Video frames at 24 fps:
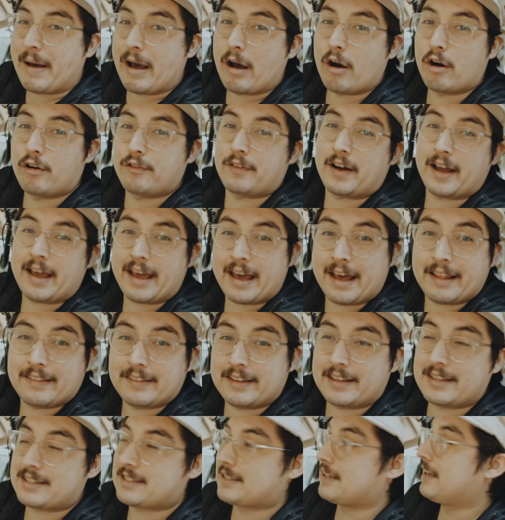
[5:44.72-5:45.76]
how have I had
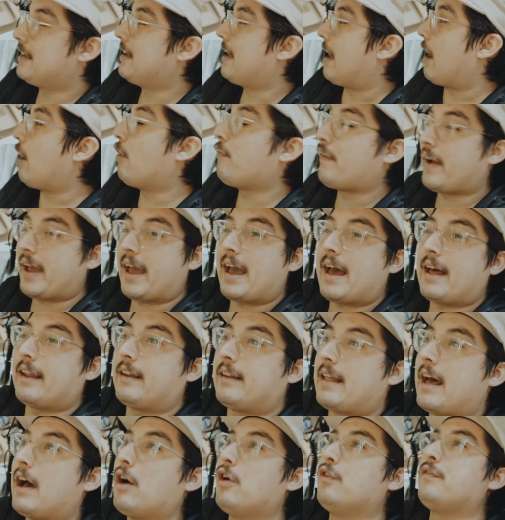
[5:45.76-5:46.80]
this? How have
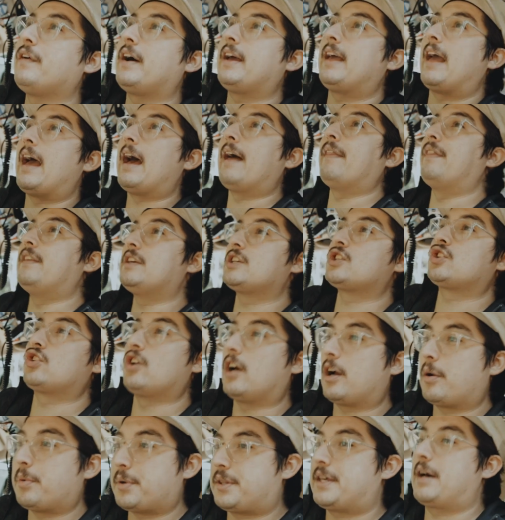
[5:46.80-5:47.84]
I had this
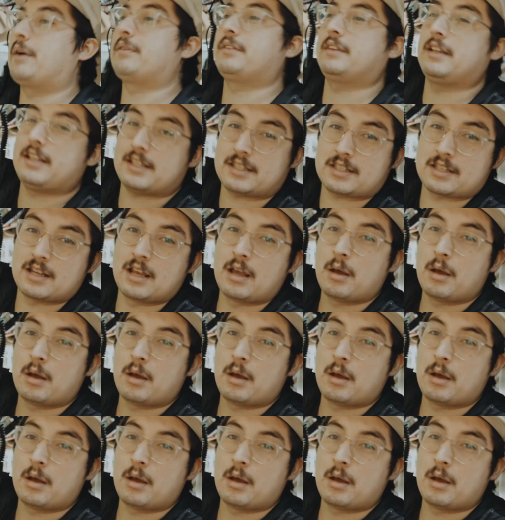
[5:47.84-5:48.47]
truck without this